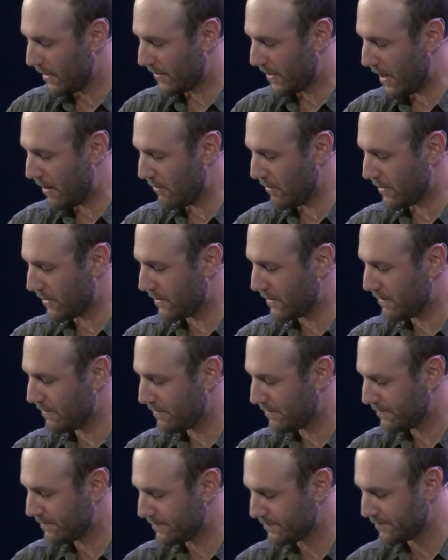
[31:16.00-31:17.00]
as I was
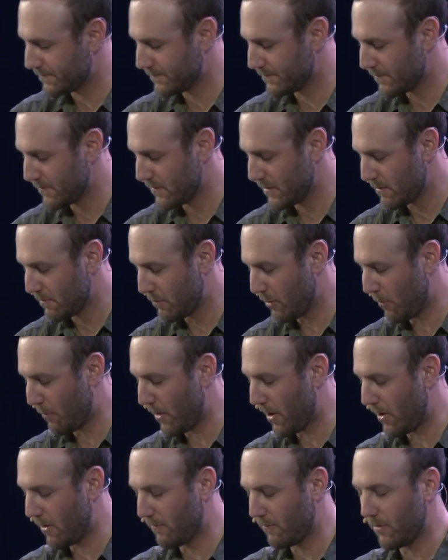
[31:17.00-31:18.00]

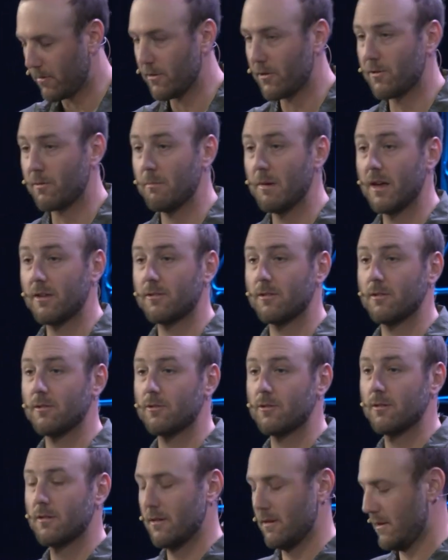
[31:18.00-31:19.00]
preparing for this
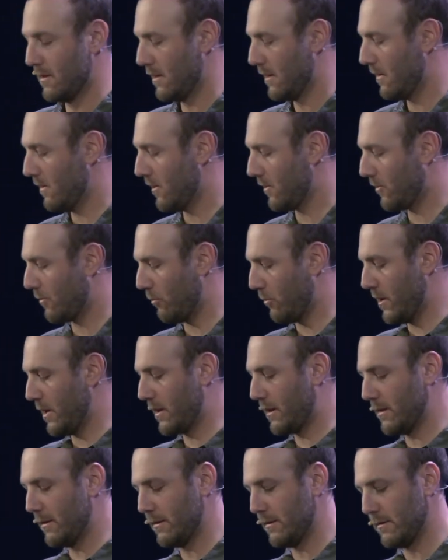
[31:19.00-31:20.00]
message this
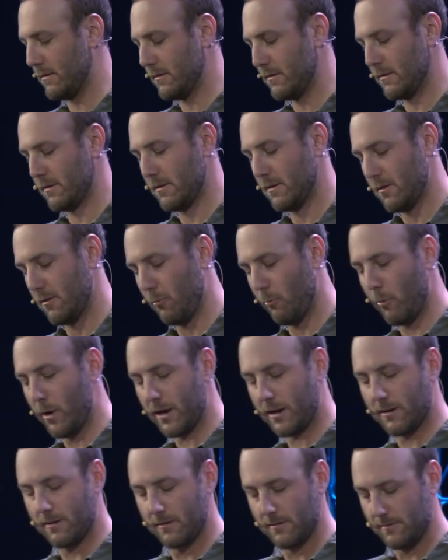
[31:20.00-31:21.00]
week,
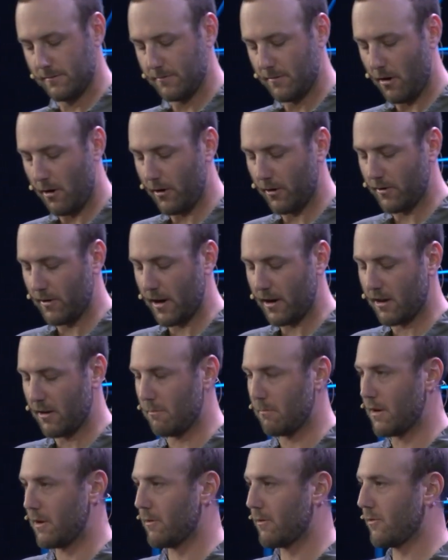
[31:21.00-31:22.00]
Rick, our
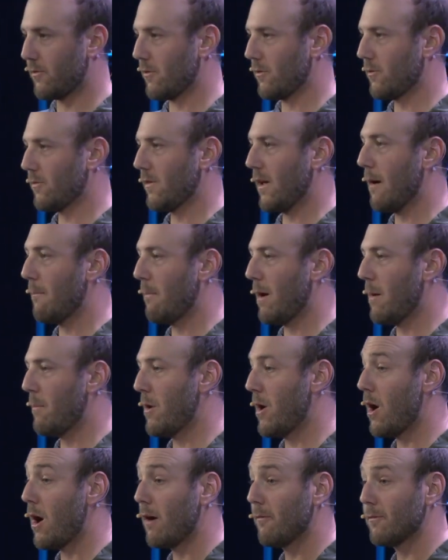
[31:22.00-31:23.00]
executive minister, stopped by
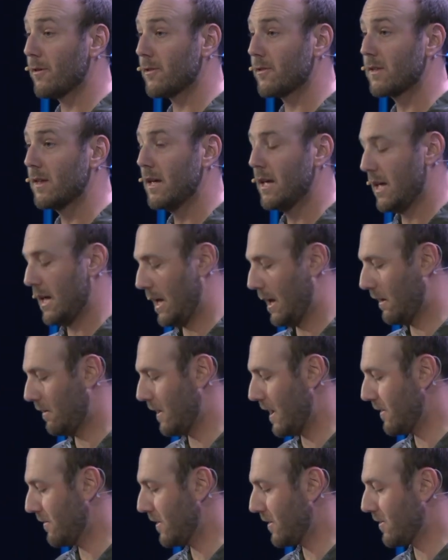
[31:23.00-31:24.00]
my office. He
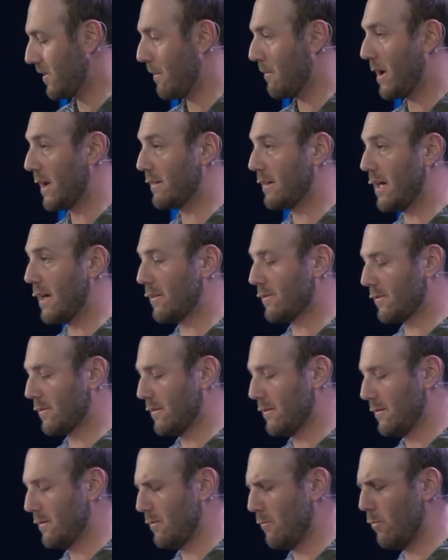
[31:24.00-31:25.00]
laid this on my
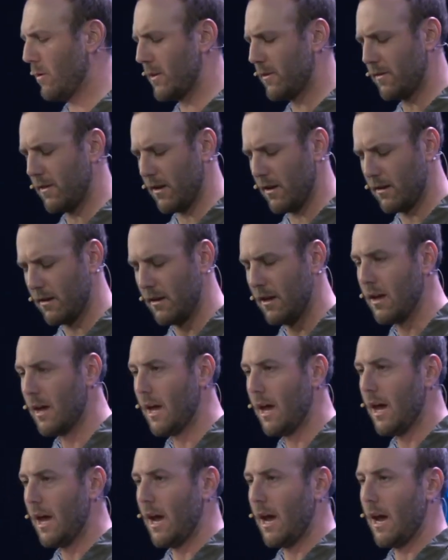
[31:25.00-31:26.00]
desk Wednesday,
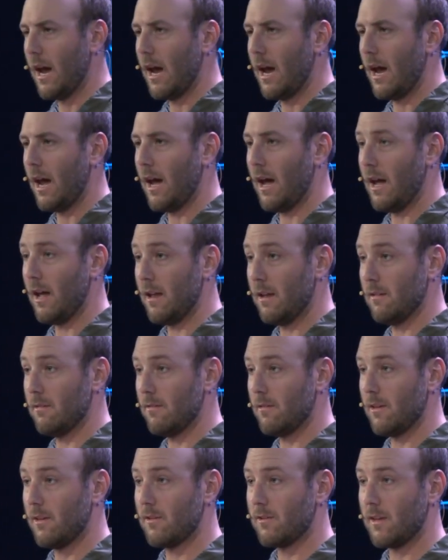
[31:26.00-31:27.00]

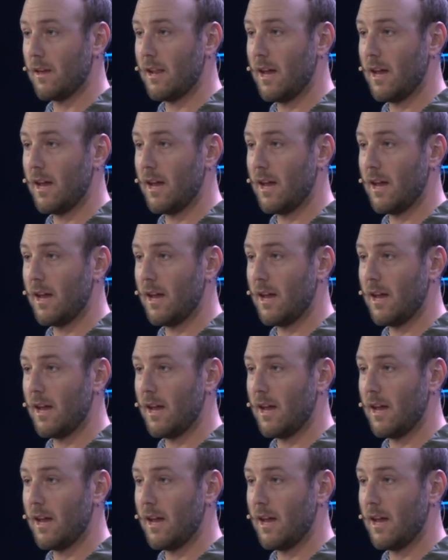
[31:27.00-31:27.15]
and he